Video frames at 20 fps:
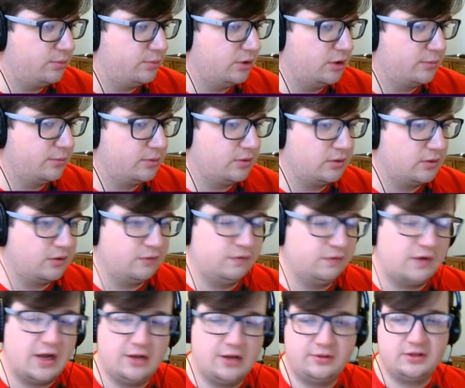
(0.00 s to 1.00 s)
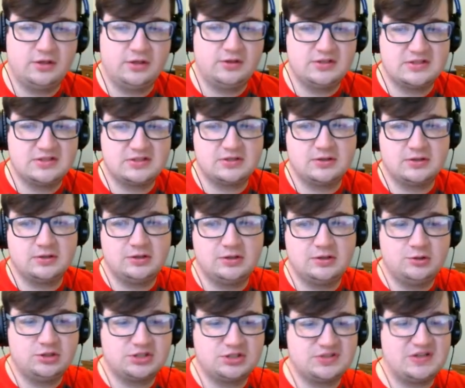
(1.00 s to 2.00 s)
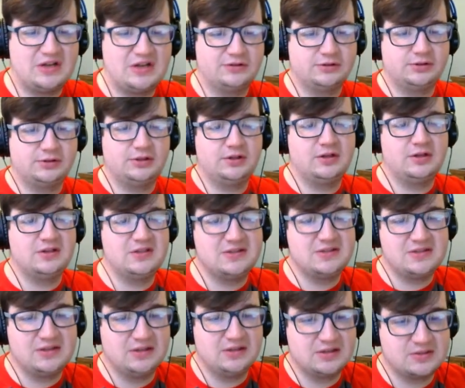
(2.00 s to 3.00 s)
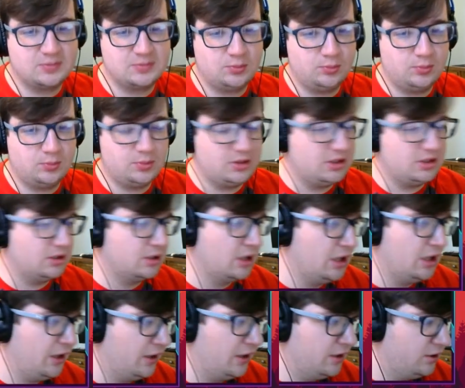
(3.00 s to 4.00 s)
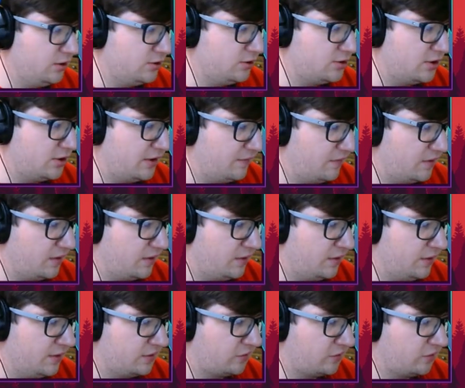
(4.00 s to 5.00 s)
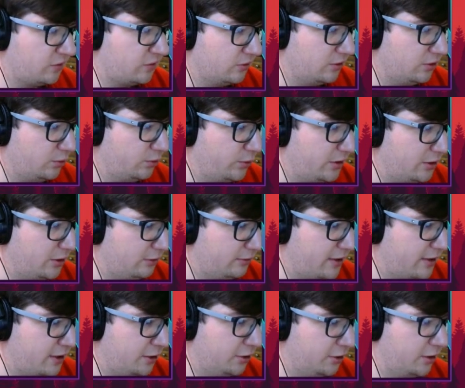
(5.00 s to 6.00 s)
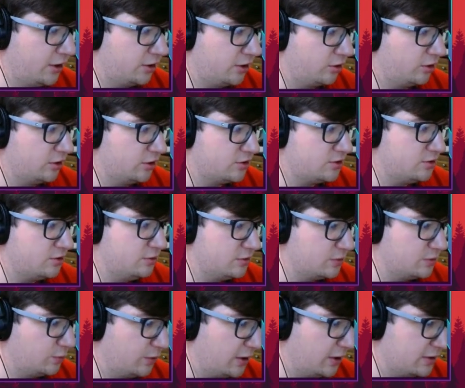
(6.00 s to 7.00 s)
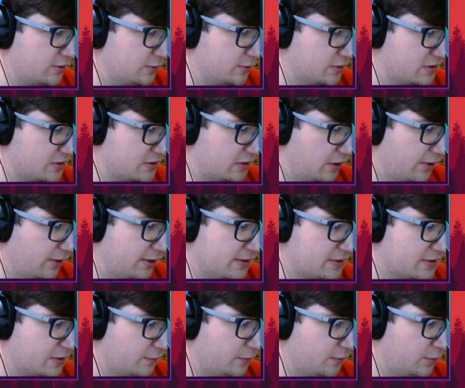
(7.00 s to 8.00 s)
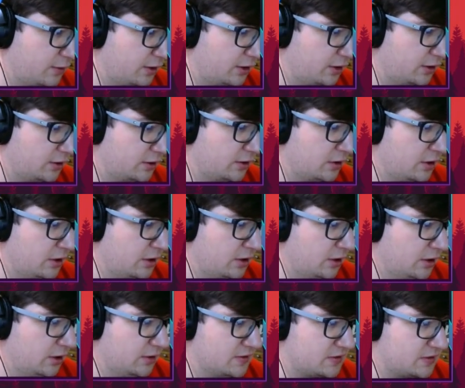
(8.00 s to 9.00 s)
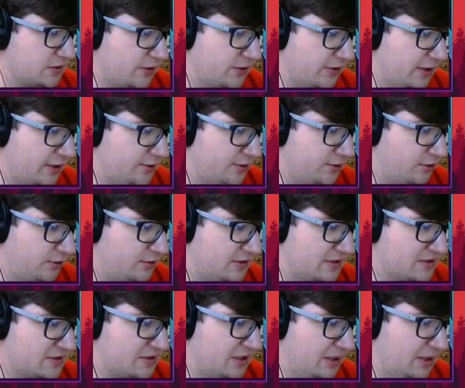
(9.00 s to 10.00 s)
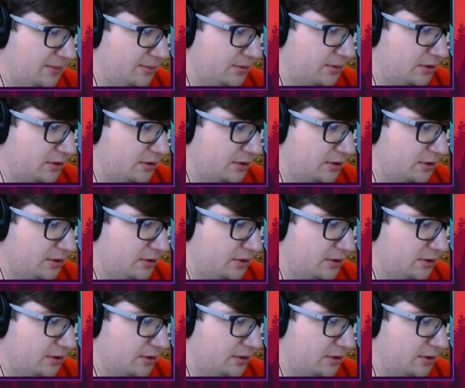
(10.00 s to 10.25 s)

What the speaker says: up the file that you just downloaded, the DC+SB, you should have this little window right here, and you're going to choose where to install it. So if you want to install it onto your desktop, you